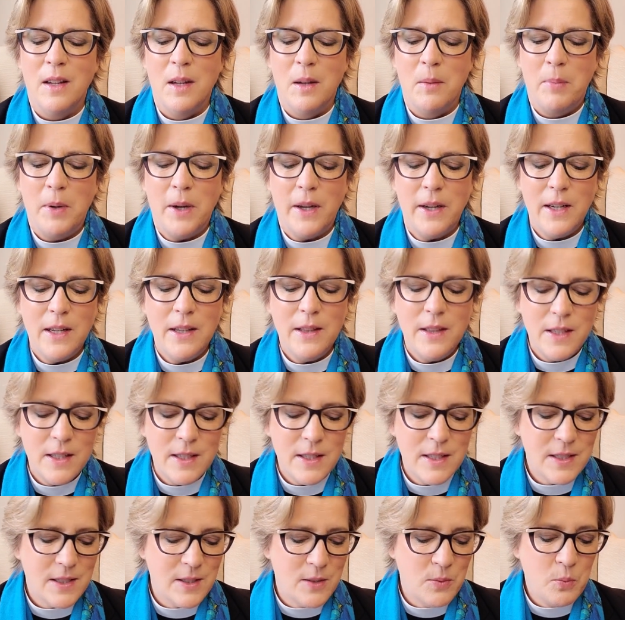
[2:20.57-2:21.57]
But in
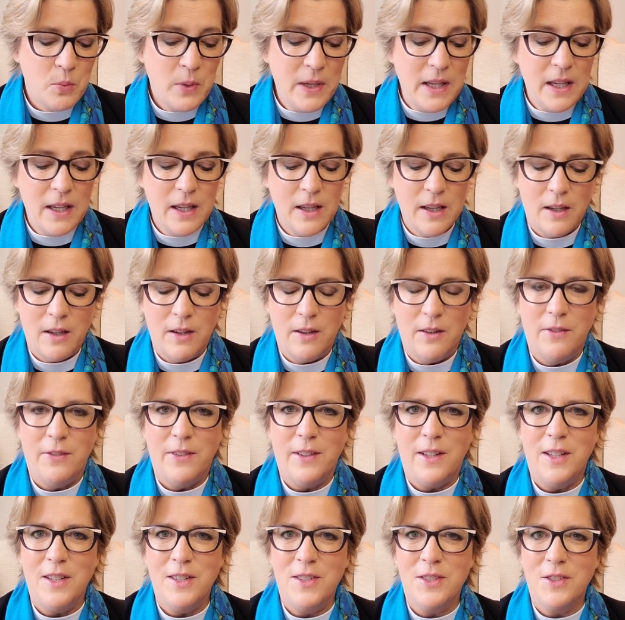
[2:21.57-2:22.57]
this week of
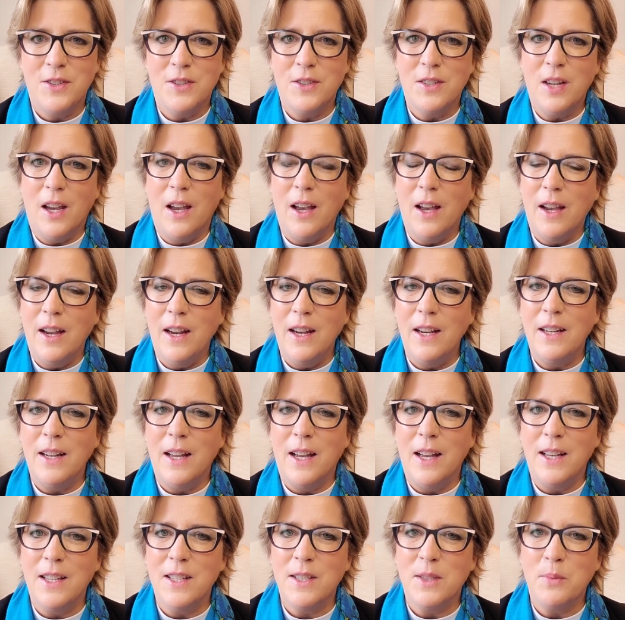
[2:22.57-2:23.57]
Eastertide,
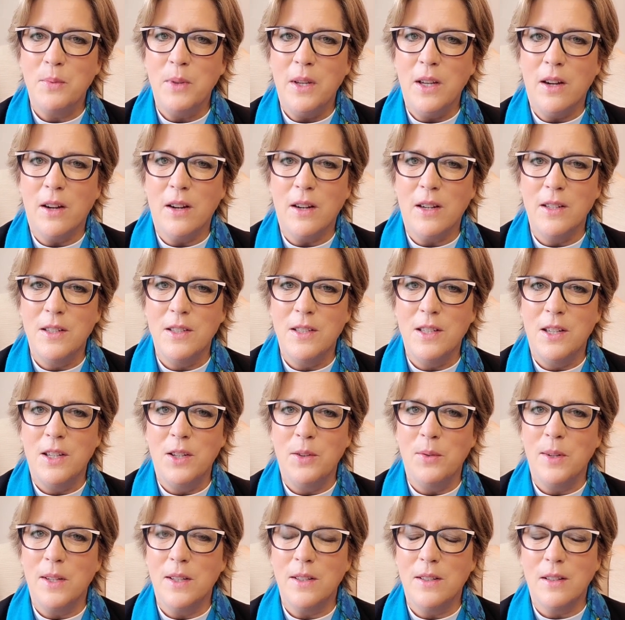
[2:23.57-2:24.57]
as we are
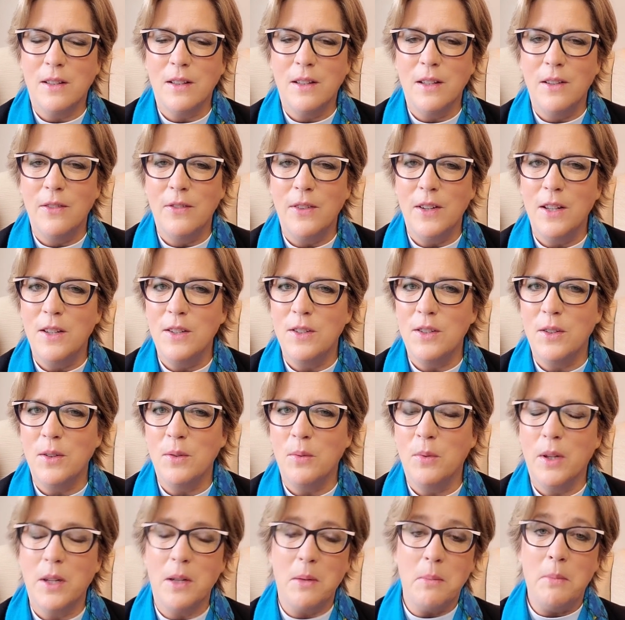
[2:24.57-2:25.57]
continuing to live into
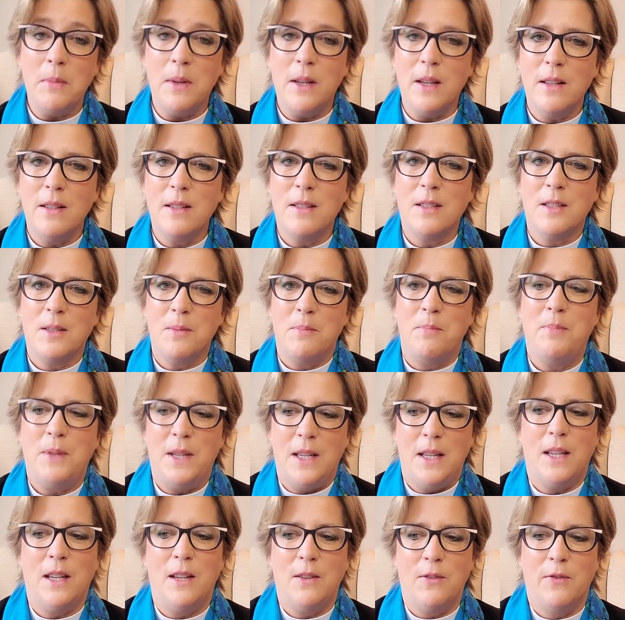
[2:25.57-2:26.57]
what it means to
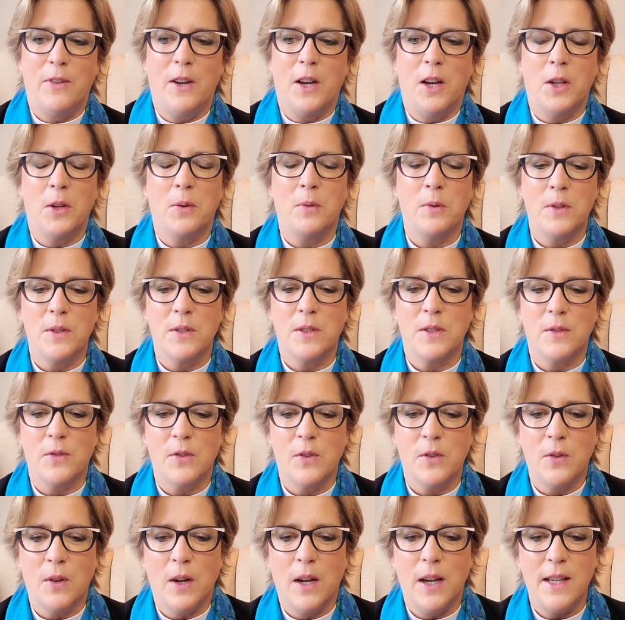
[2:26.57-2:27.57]
be followers of
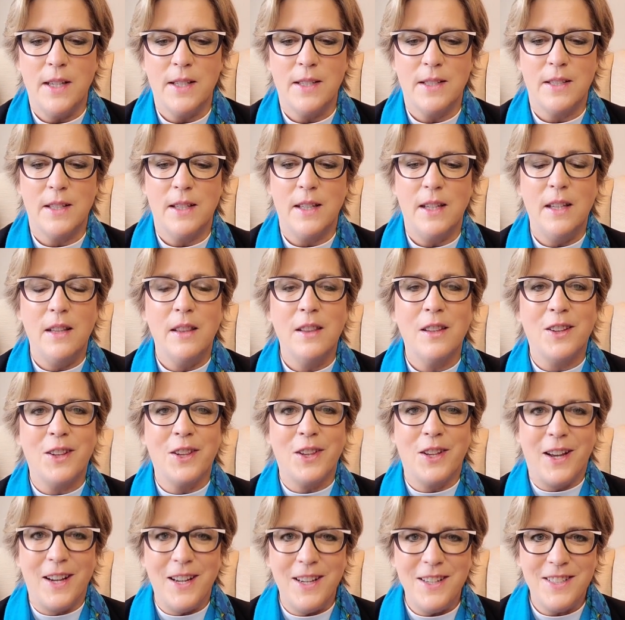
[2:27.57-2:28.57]
Christ in the
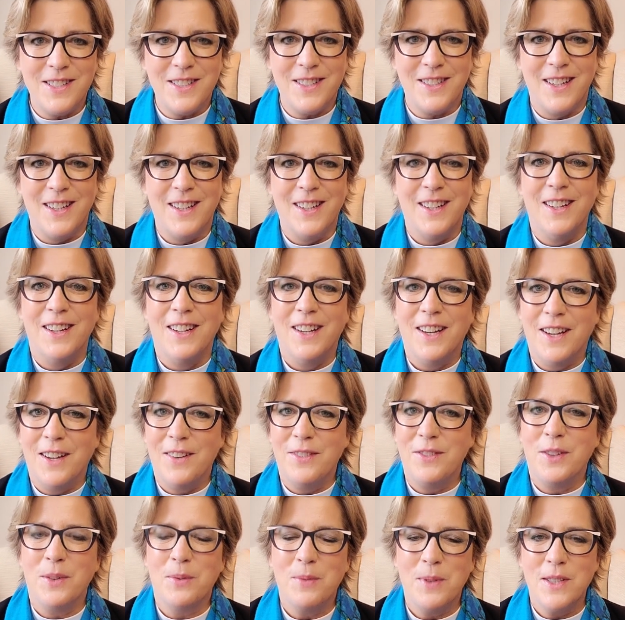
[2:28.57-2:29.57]
light
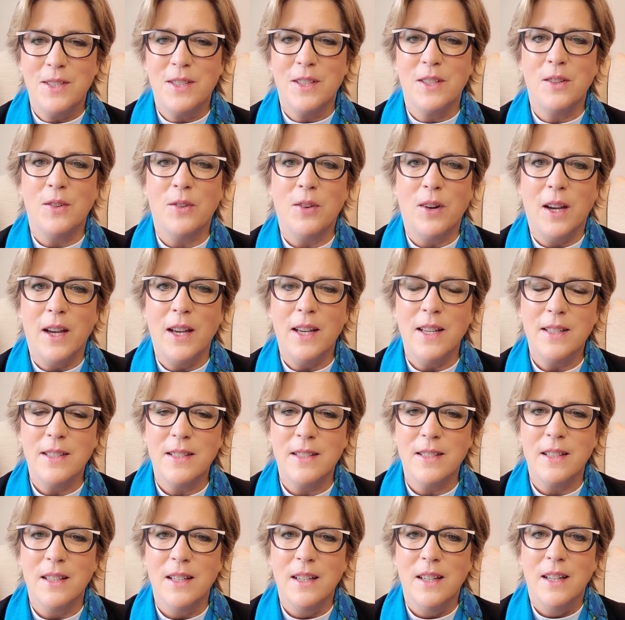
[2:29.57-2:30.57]
of the risen
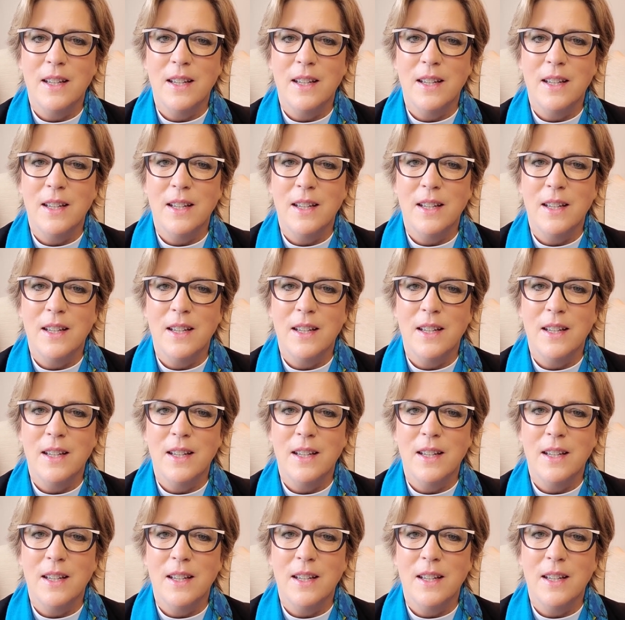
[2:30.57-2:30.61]
Christ,